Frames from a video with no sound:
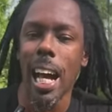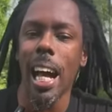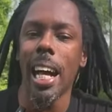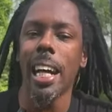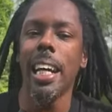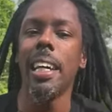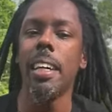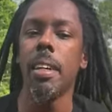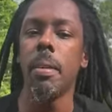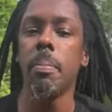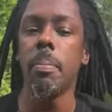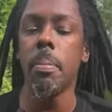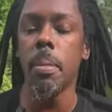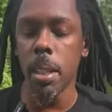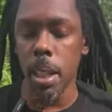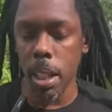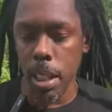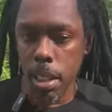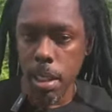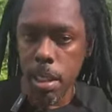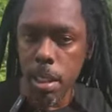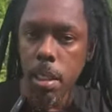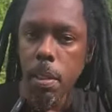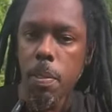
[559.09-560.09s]
I am
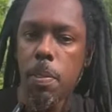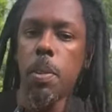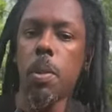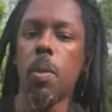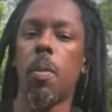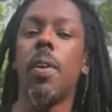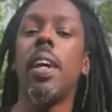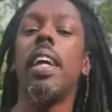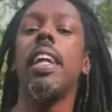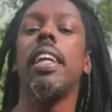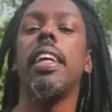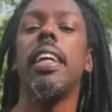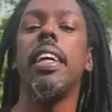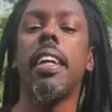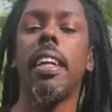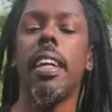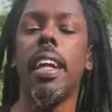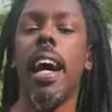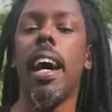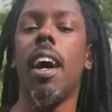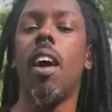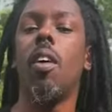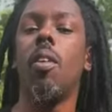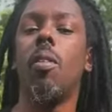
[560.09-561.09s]
the Floridian.
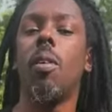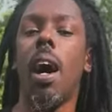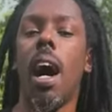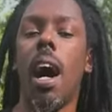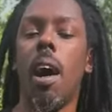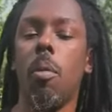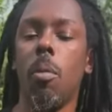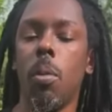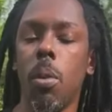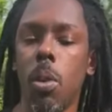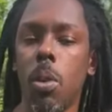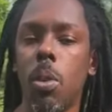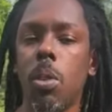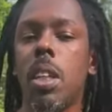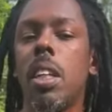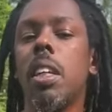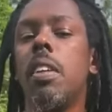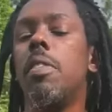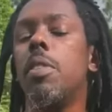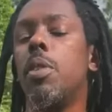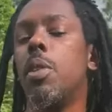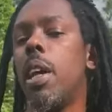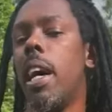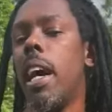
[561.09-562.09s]
Now, I will
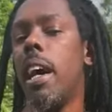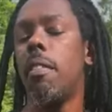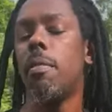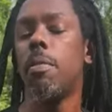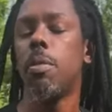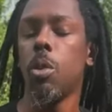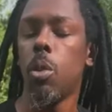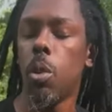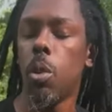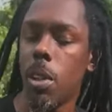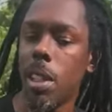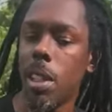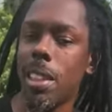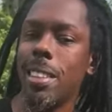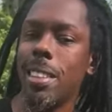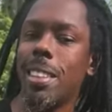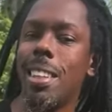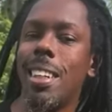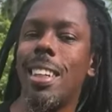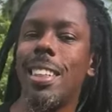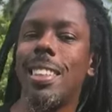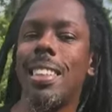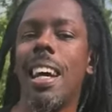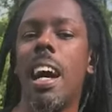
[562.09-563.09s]
give you that. Florida
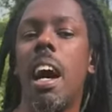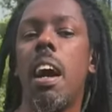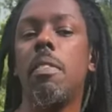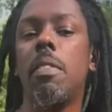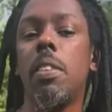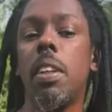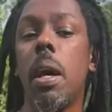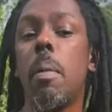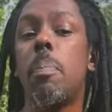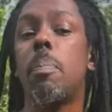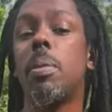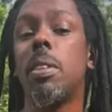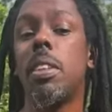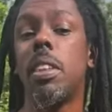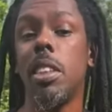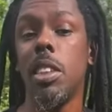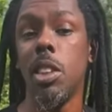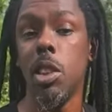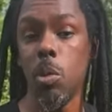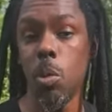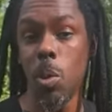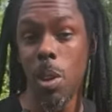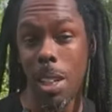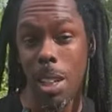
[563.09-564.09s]
does have leprosy.
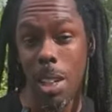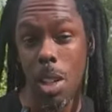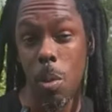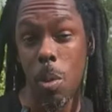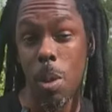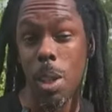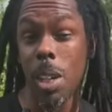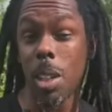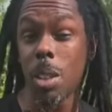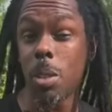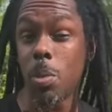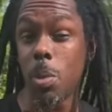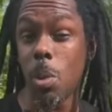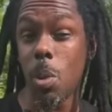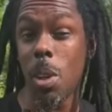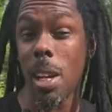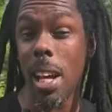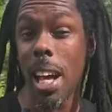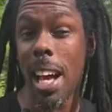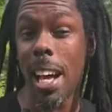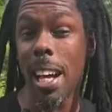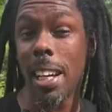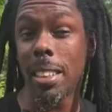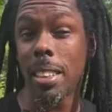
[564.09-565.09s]
You want to know what else Florida
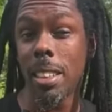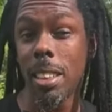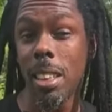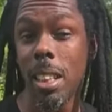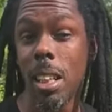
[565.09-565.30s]
has?